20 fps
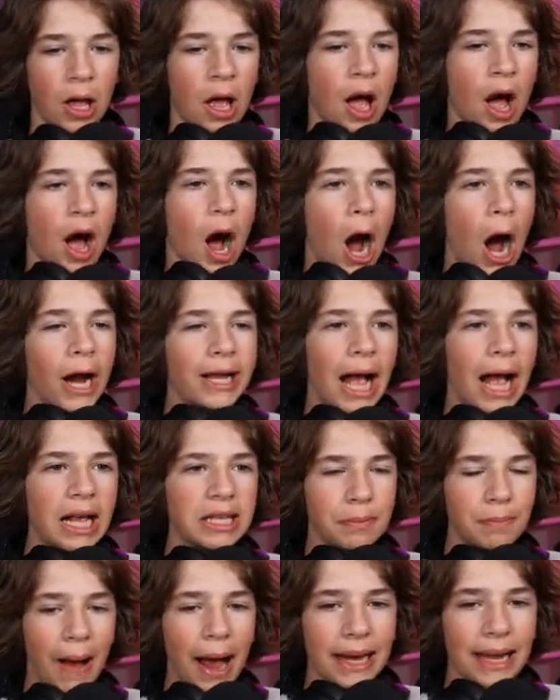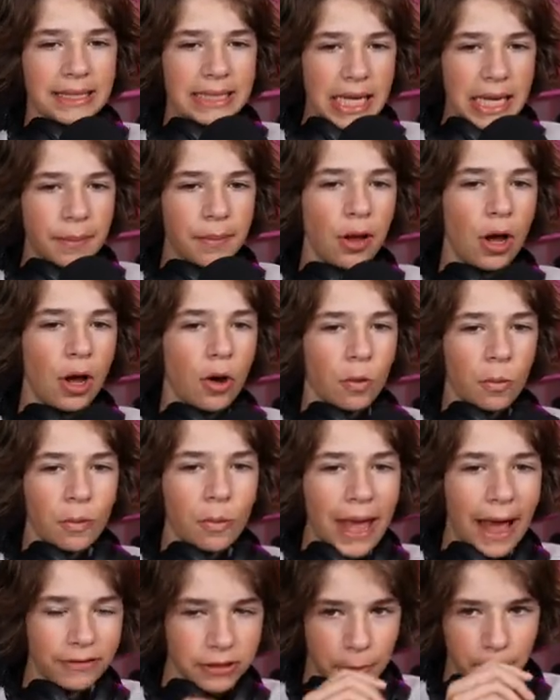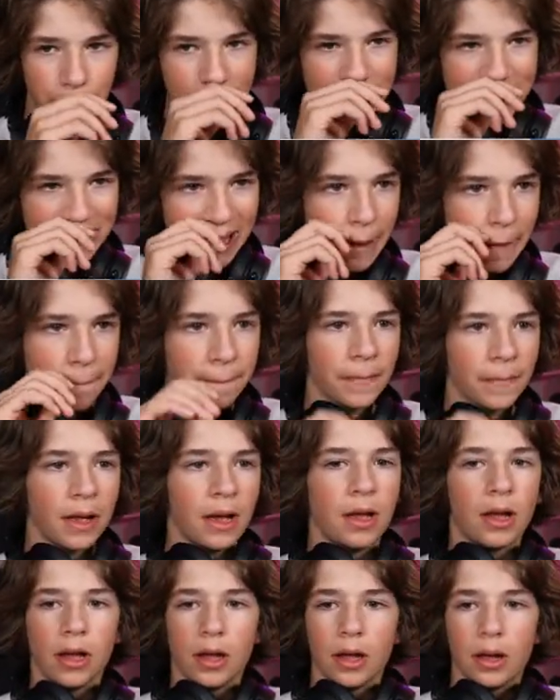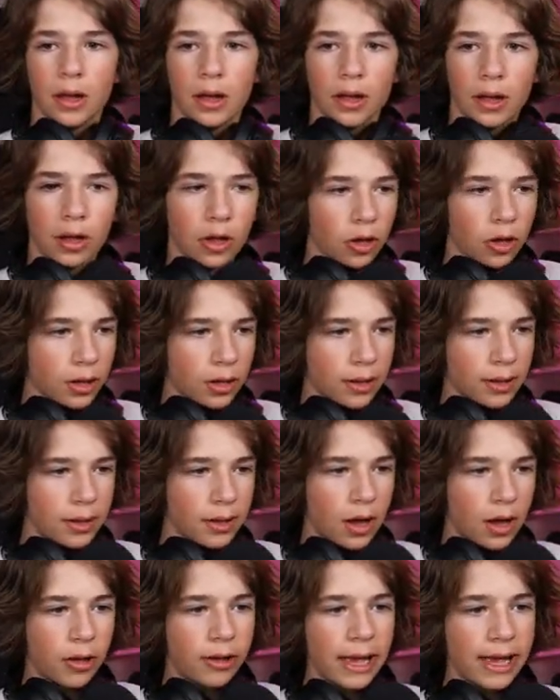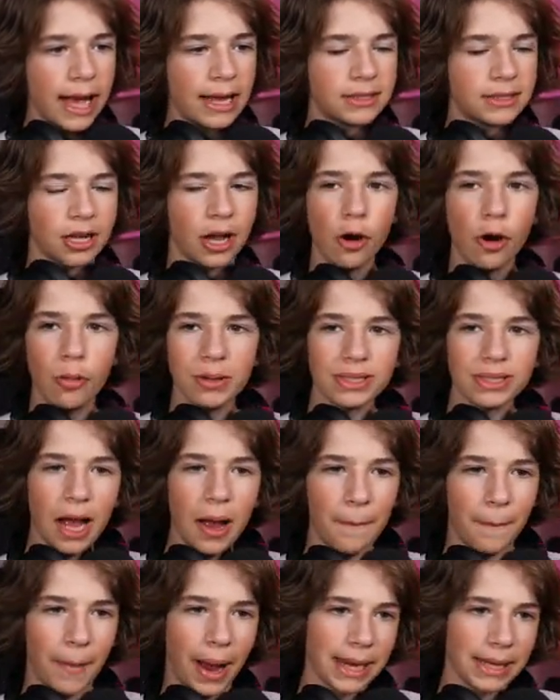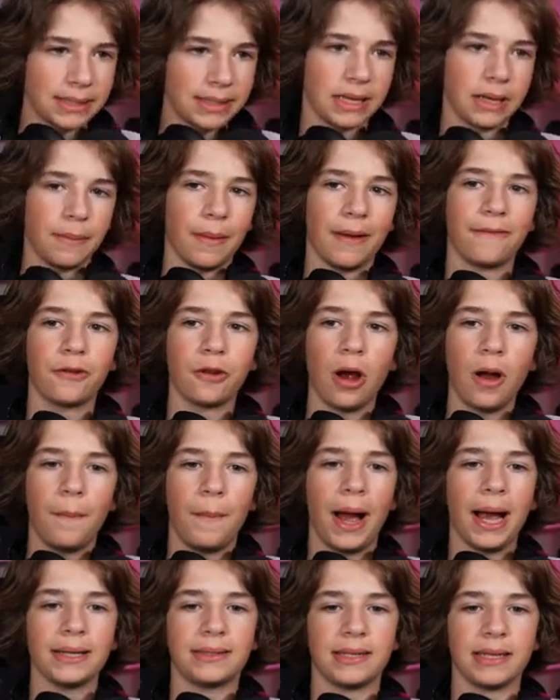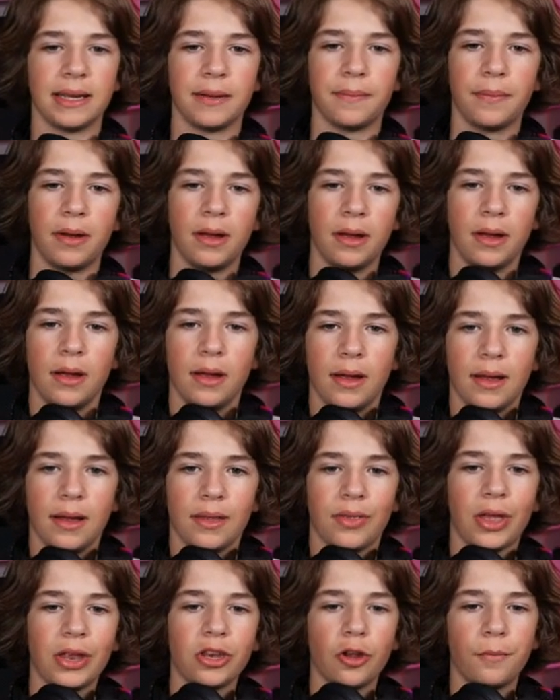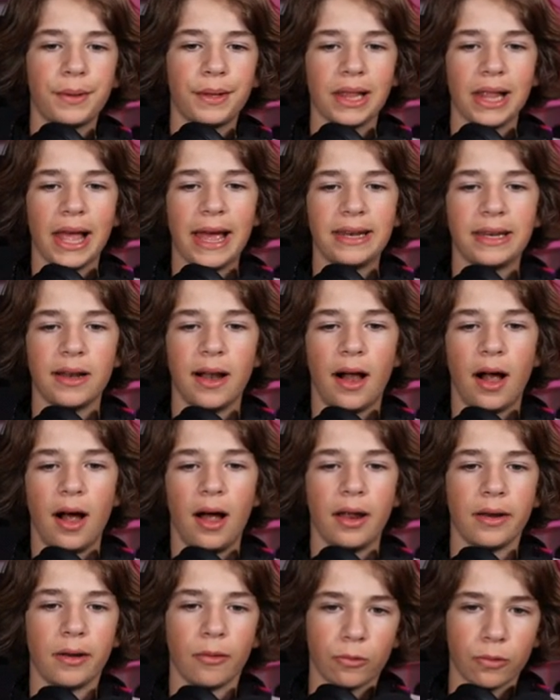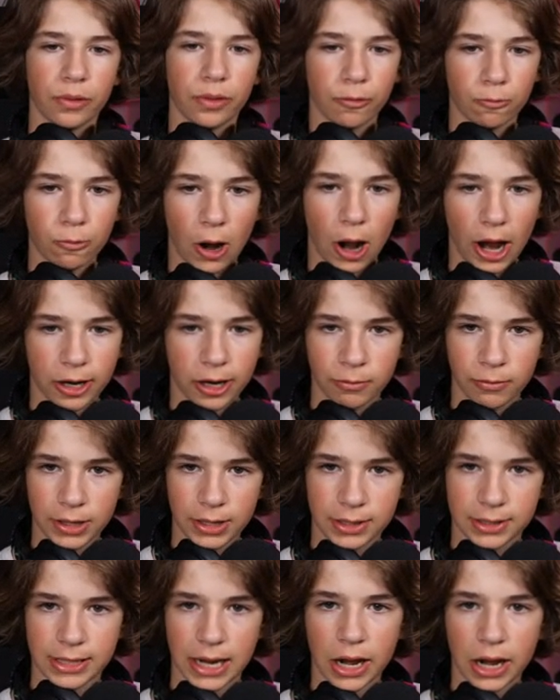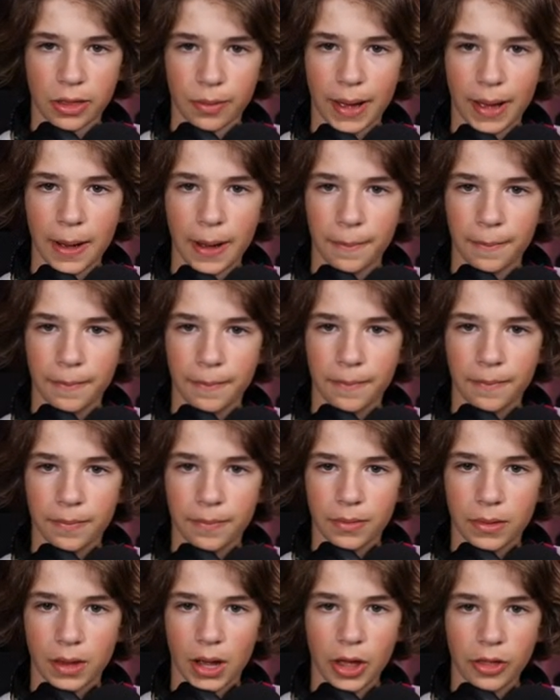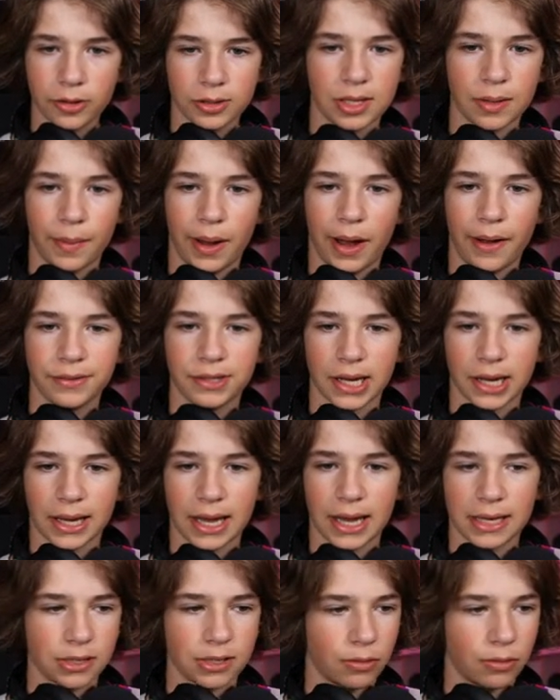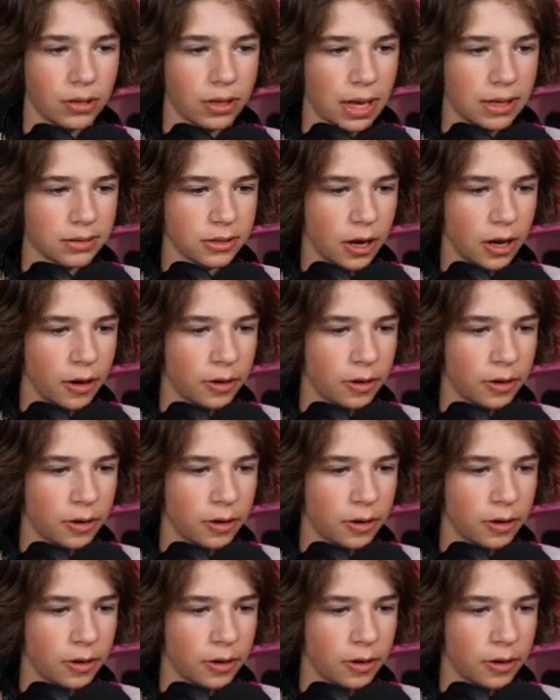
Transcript: All right, guys, my team, we have to beat them. Okay, guys, who is on my team? If you're on my team, then you'll be landing on the Rocky Reels side of the map. Other team, obviously, I can't see where you guys are.